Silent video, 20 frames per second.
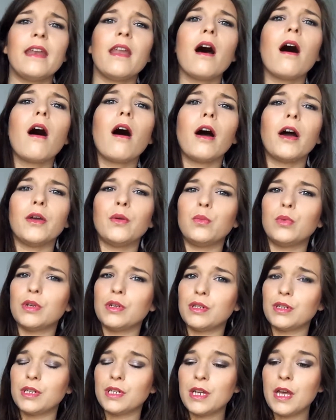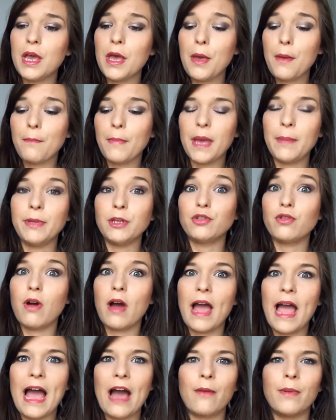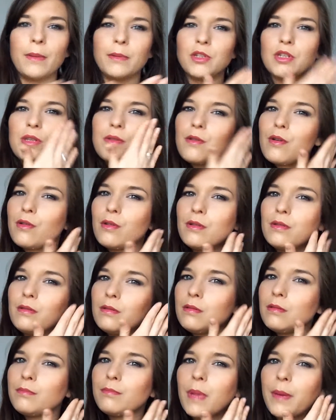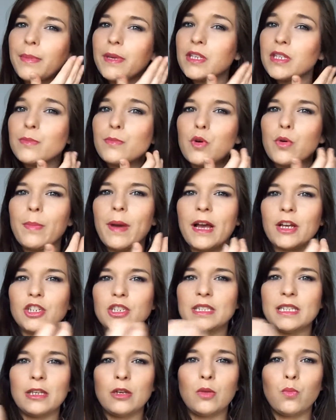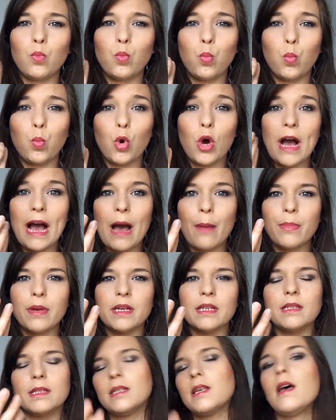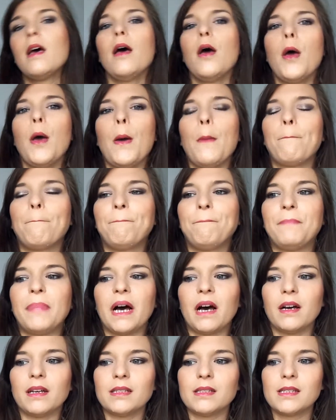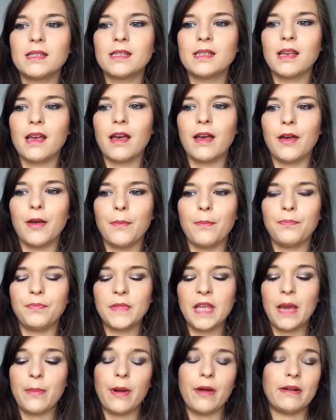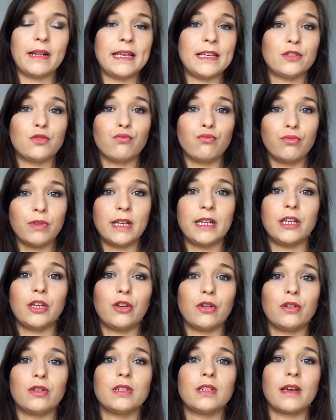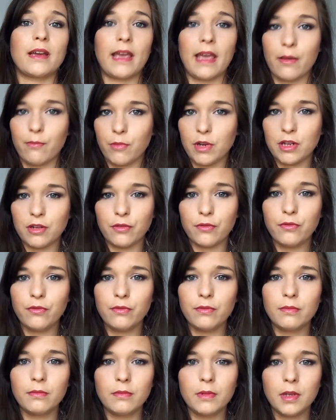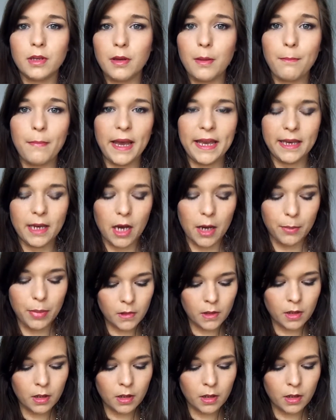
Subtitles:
I would maybe try it out, maybe just on maybe a small patch, see what happens. But yeah, apparently it's really good at getting rid of makeup.